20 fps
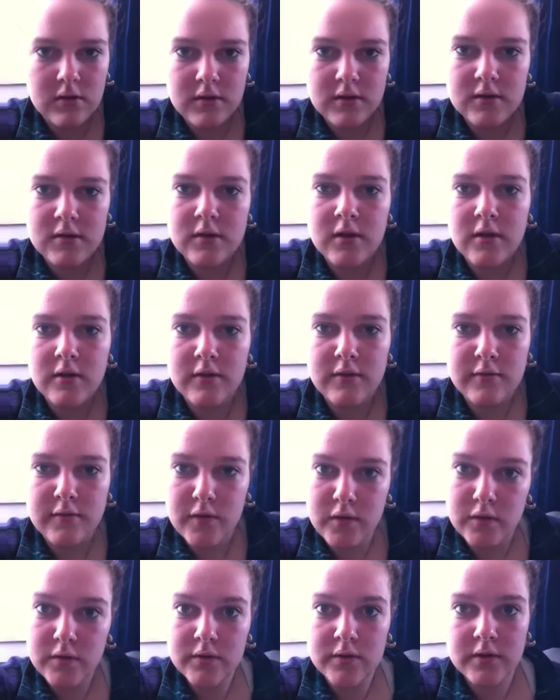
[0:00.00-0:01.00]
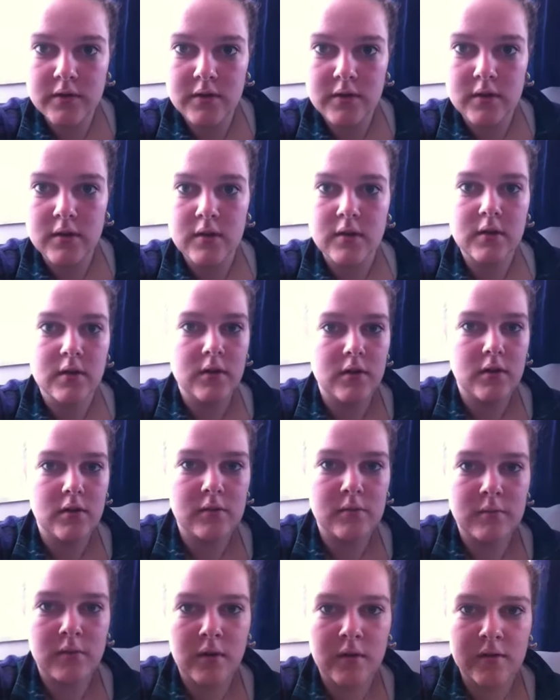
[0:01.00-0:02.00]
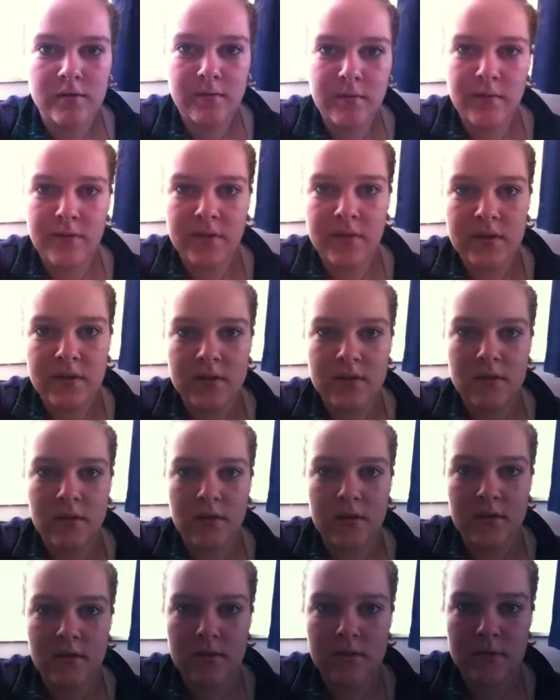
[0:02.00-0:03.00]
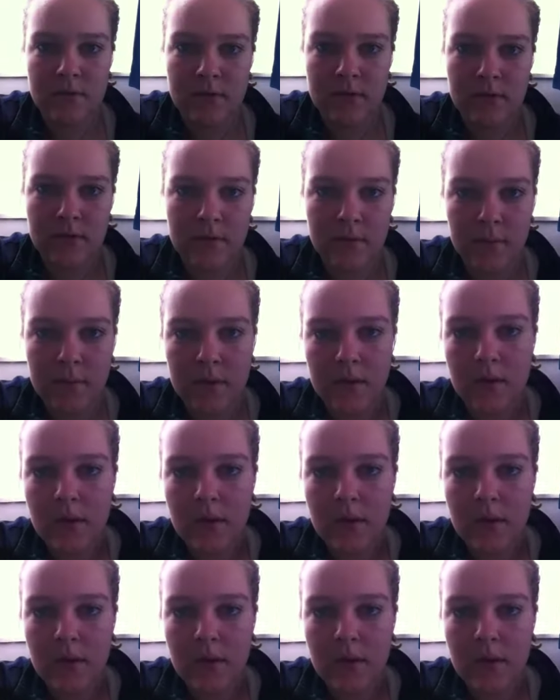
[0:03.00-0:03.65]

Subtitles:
there's another fold. Oh, my face is gone, this is really creepy.